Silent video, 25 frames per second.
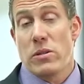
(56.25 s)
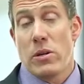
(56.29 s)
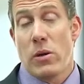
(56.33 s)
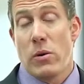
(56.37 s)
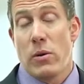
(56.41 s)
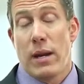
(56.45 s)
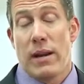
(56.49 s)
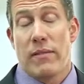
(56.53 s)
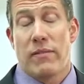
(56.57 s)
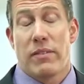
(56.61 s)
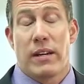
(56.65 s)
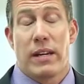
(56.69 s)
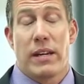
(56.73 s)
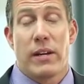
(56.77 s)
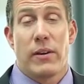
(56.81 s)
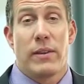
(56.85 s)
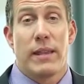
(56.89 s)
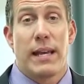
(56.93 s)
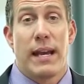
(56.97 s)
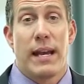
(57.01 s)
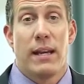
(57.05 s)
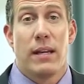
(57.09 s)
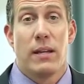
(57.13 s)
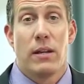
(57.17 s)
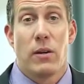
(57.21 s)
Don't ever hear
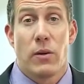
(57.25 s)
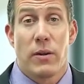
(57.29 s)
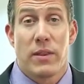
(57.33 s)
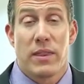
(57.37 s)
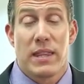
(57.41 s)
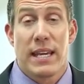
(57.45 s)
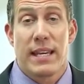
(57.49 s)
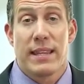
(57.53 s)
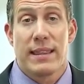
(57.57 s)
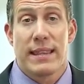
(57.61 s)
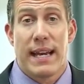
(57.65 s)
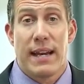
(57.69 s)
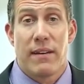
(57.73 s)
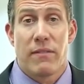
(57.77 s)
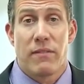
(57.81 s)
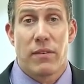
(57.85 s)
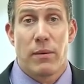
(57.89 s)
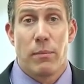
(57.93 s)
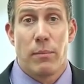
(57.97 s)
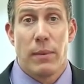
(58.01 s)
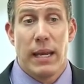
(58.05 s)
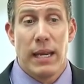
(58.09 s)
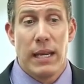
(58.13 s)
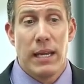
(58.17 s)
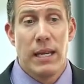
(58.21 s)
that or think that
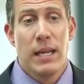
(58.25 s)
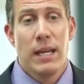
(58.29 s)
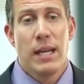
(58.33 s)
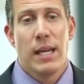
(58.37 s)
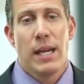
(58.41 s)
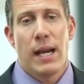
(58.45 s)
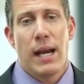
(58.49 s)
from me.